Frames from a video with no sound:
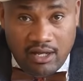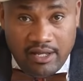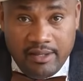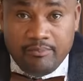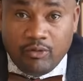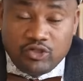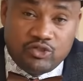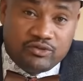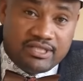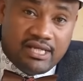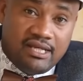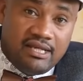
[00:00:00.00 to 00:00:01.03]
Import to
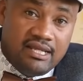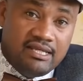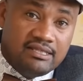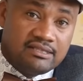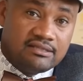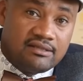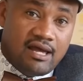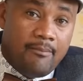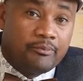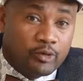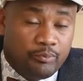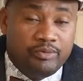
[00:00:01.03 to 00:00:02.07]
Sell is
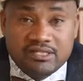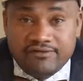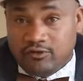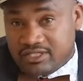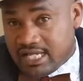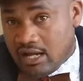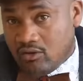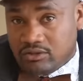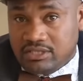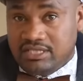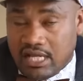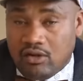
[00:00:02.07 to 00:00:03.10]
appropriate for SACCOs.
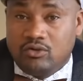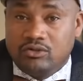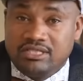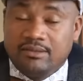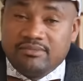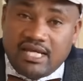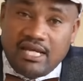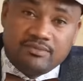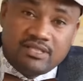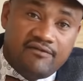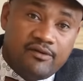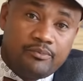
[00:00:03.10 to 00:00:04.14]
SACCOs
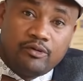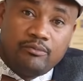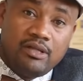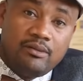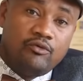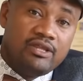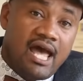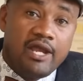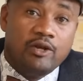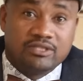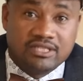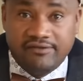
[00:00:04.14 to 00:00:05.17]
sometimes have a problem with
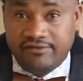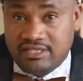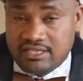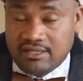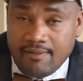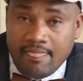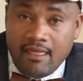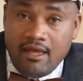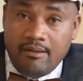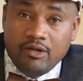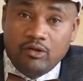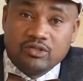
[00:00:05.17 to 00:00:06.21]
idle savings,
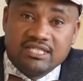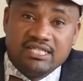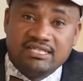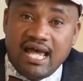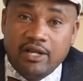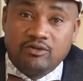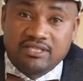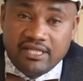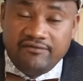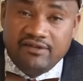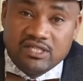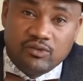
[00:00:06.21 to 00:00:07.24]
because these idle
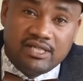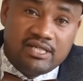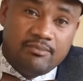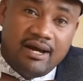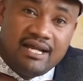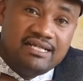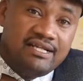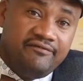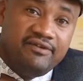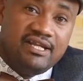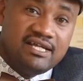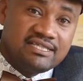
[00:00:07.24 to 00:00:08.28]
savings will demand
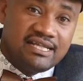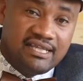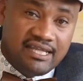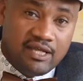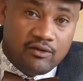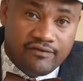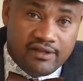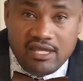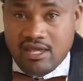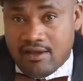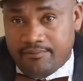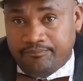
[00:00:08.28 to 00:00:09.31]
dividends at the end of the
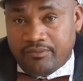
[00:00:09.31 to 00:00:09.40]
year.